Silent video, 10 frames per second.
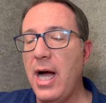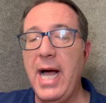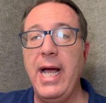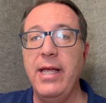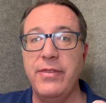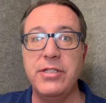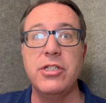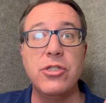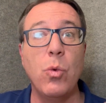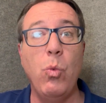I this
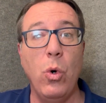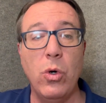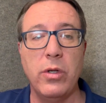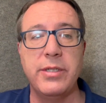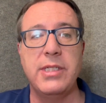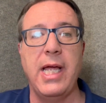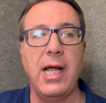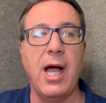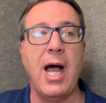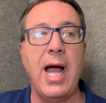is the world saying
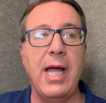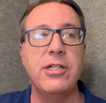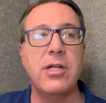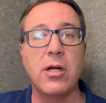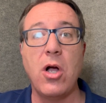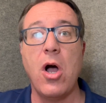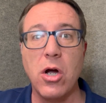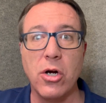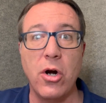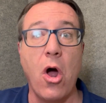I shall
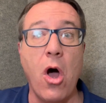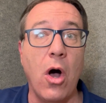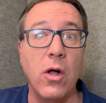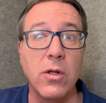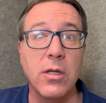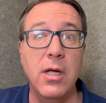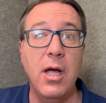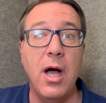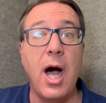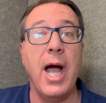conquer all.
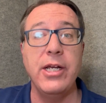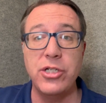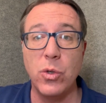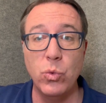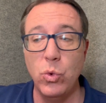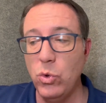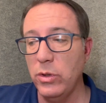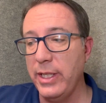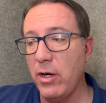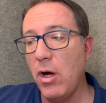I shall
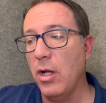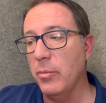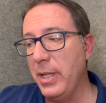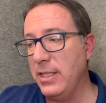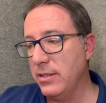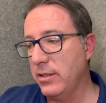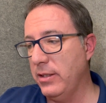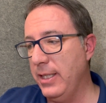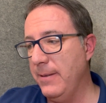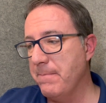rule it all
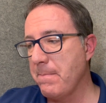basically.